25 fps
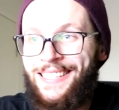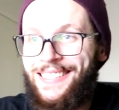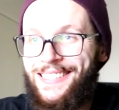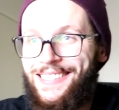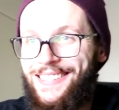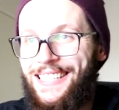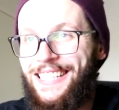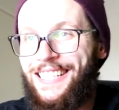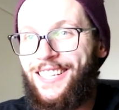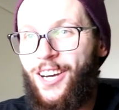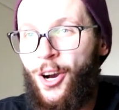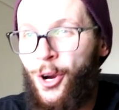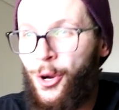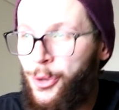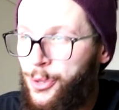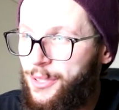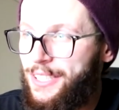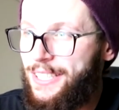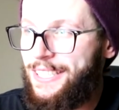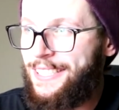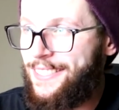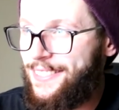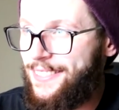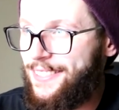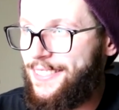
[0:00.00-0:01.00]
is the
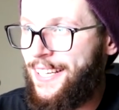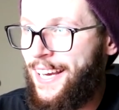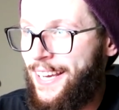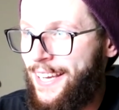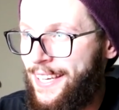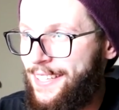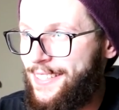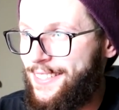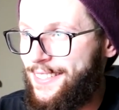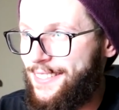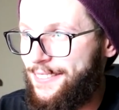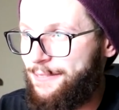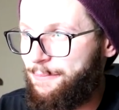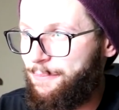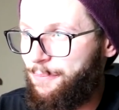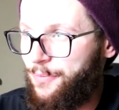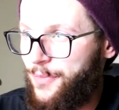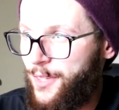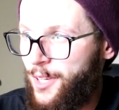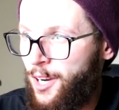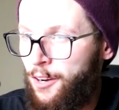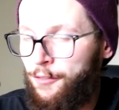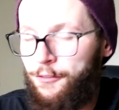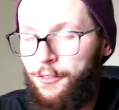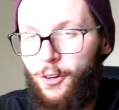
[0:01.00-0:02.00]
only state
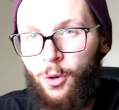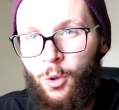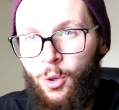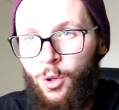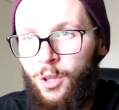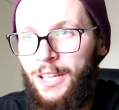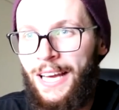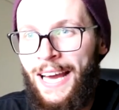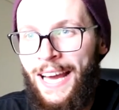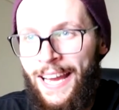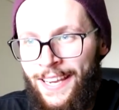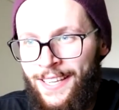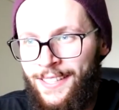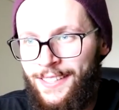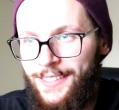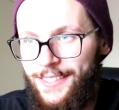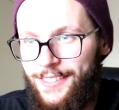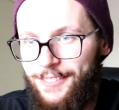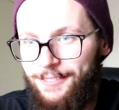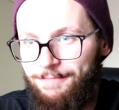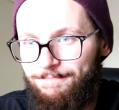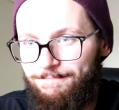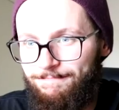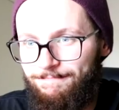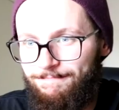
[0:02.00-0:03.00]
of all eight